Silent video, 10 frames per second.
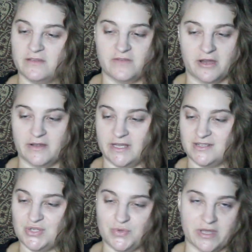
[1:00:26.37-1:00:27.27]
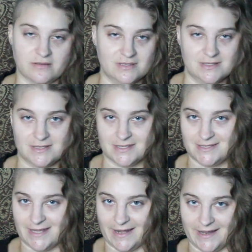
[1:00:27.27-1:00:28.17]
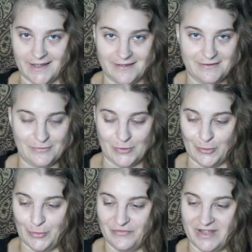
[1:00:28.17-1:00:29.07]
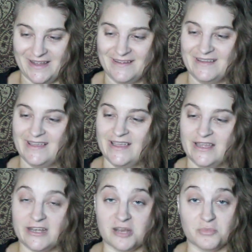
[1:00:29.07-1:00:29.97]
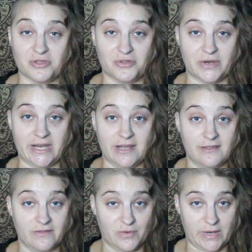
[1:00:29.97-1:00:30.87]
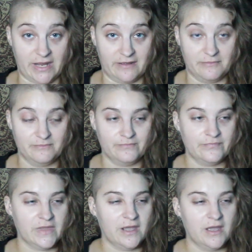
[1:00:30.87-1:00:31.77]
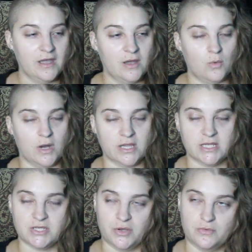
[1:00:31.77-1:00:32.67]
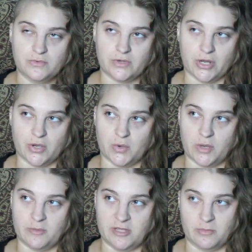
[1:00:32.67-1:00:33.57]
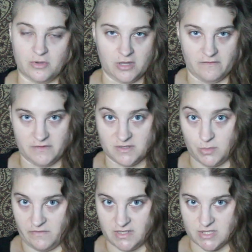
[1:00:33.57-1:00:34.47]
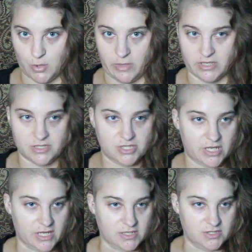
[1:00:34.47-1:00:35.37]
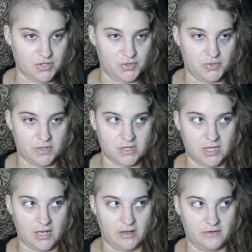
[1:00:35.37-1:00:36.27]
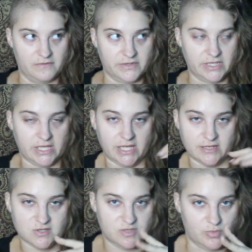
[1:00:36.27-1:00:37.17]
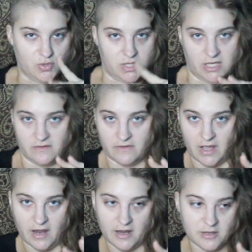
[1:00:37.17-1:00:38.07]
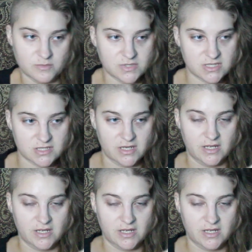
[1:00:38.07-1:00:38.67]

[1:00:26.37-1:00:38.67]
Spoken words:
Very 2000s aesthetic horror movie. Number 3, The Ring. While I don't know why people love this movie so much, I do love the spooky vibes.